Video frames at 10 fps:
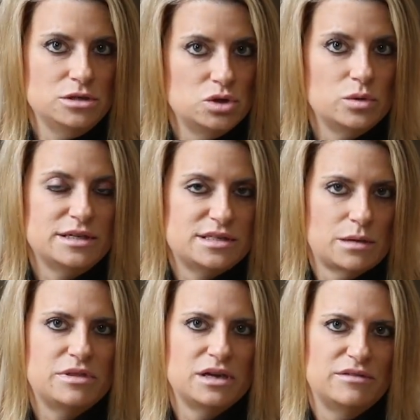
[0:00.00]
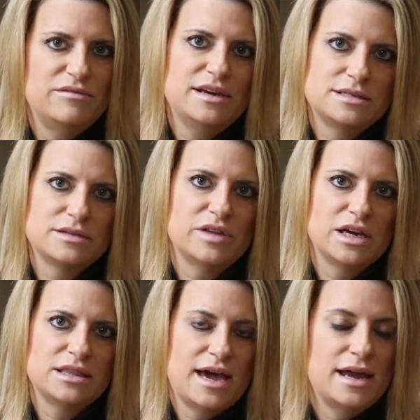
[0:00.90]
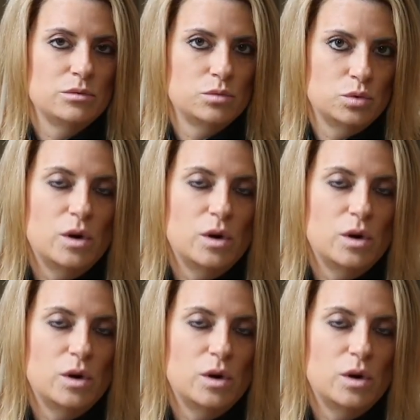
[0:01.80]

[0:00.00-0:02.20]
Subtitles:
doing something invasive like that and will